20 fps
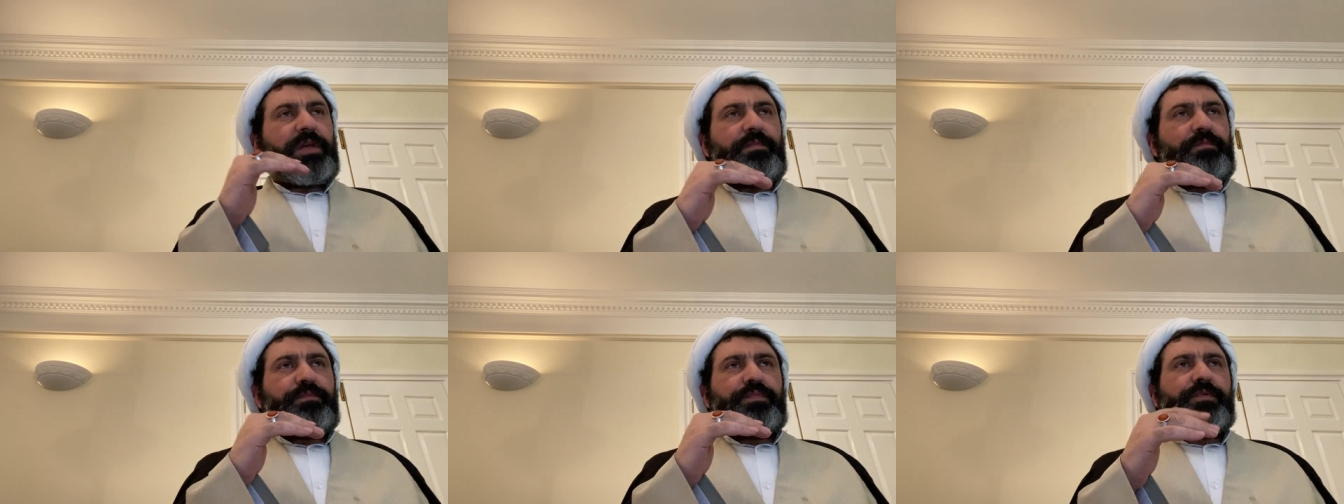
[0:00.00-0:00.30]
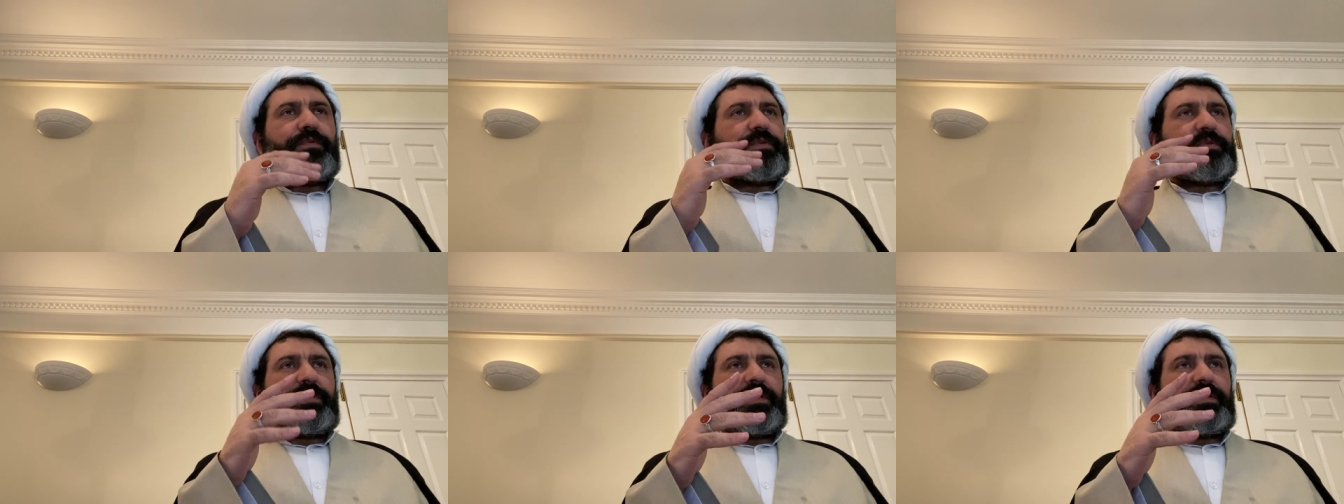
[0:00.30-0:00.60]

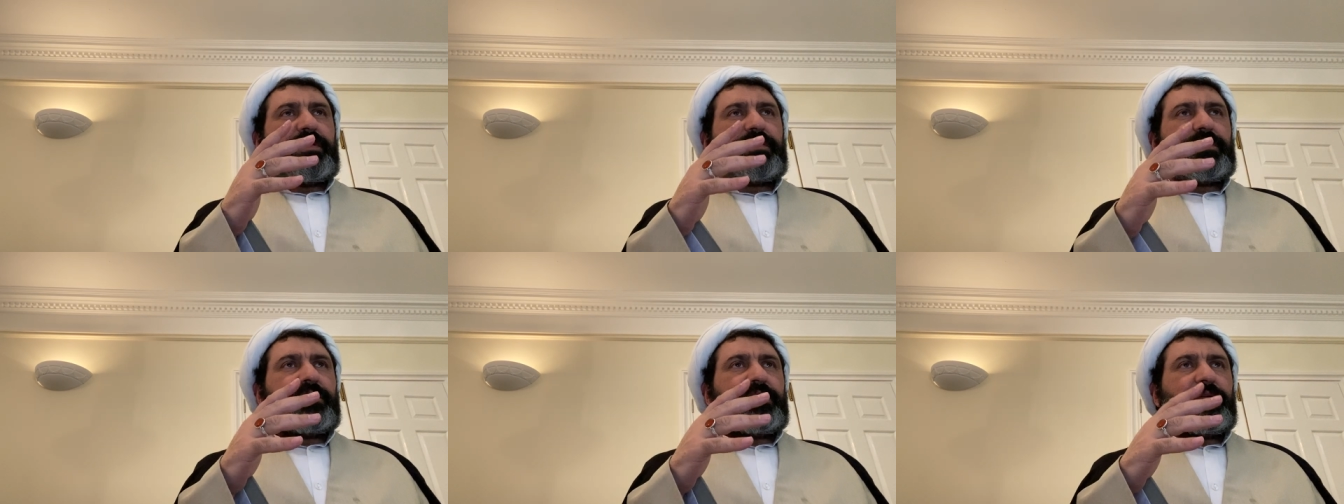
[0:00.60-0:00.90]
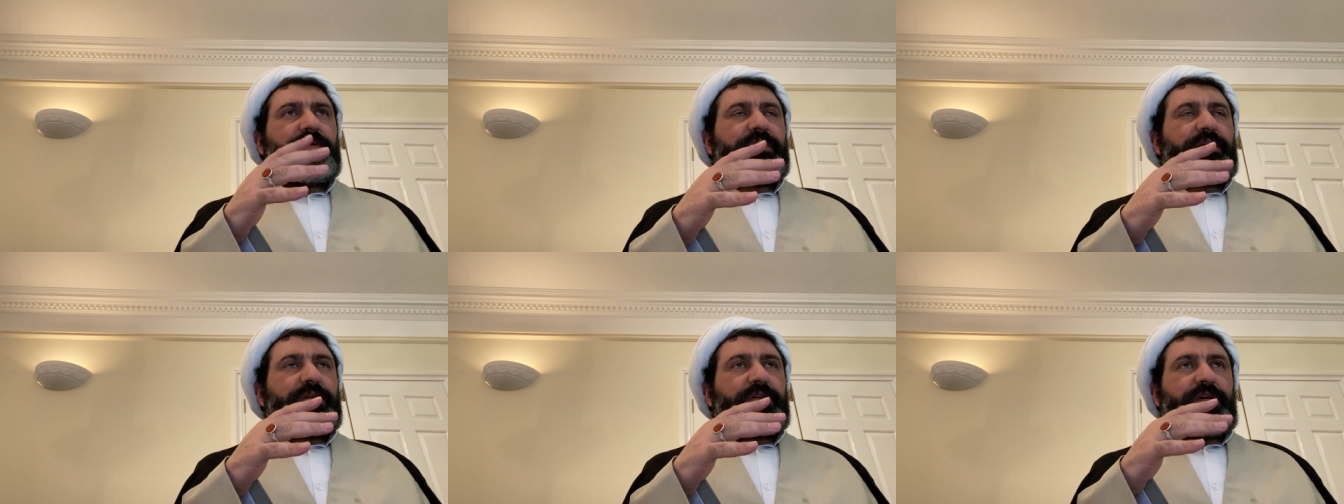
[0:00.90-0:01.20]
important
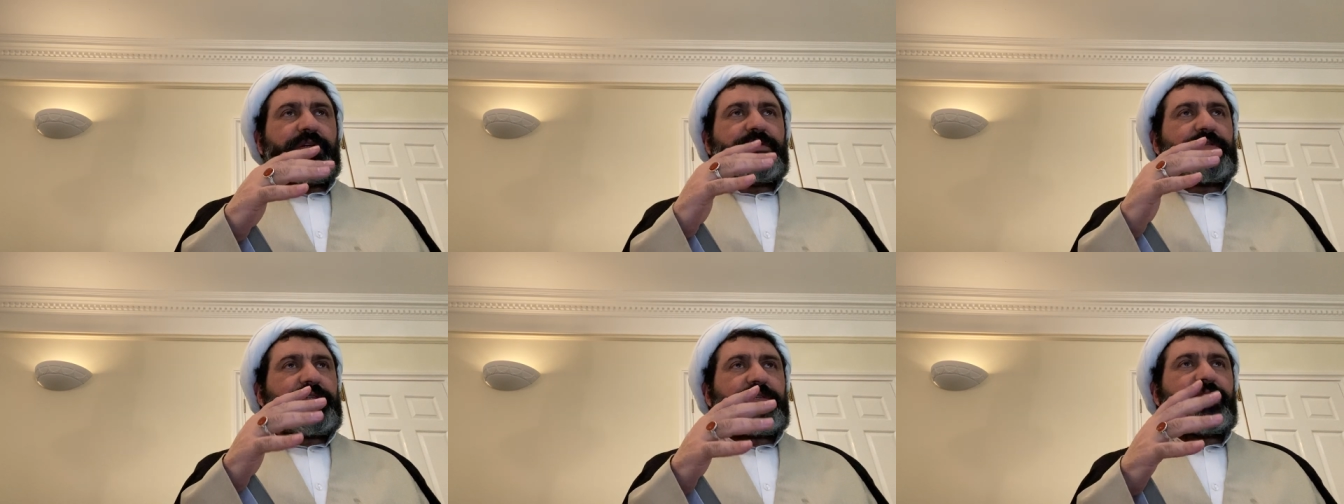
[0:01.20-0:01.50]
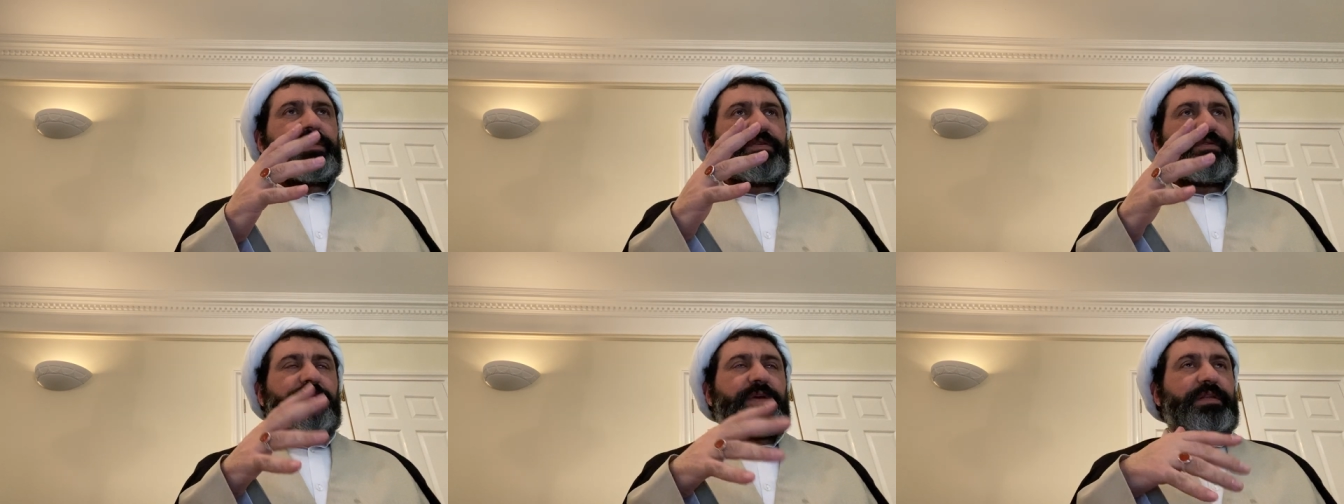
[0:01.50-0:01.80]

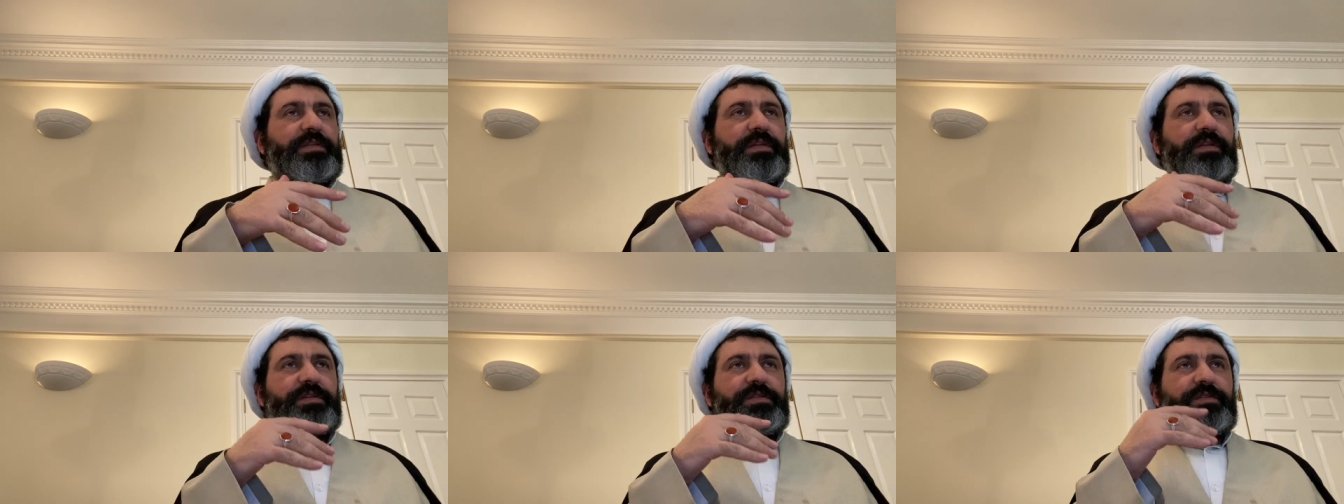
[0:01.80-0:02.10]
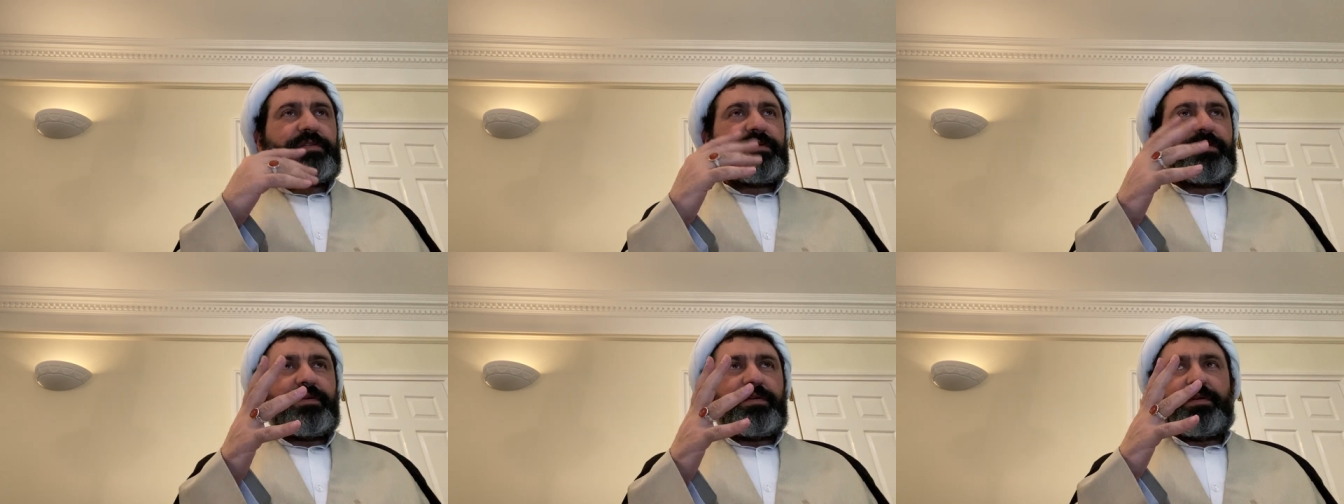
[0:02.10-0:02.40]
concern, or at
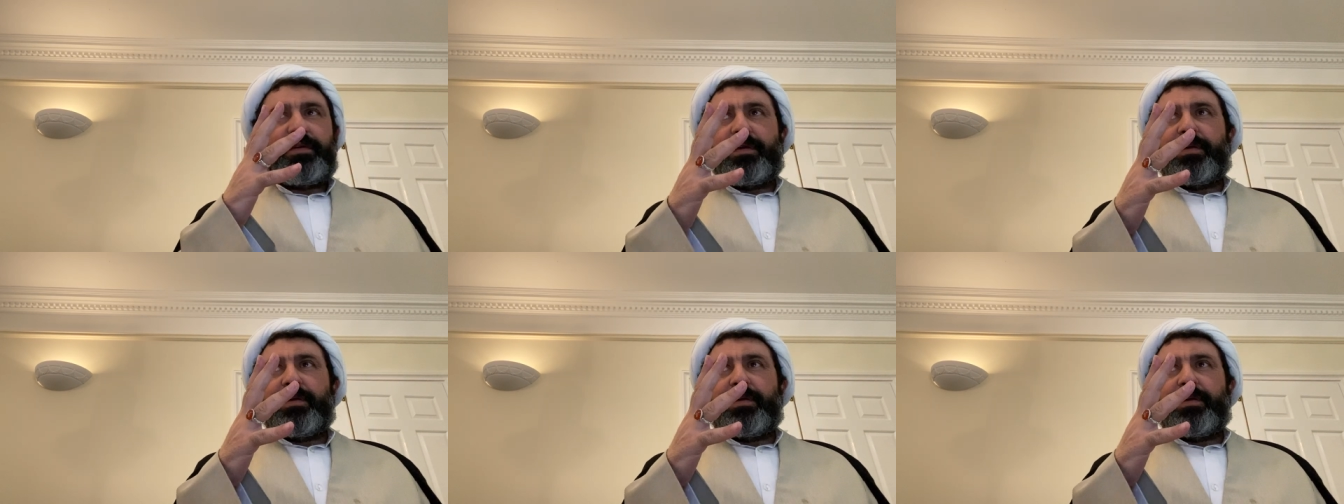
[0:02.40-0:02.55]
least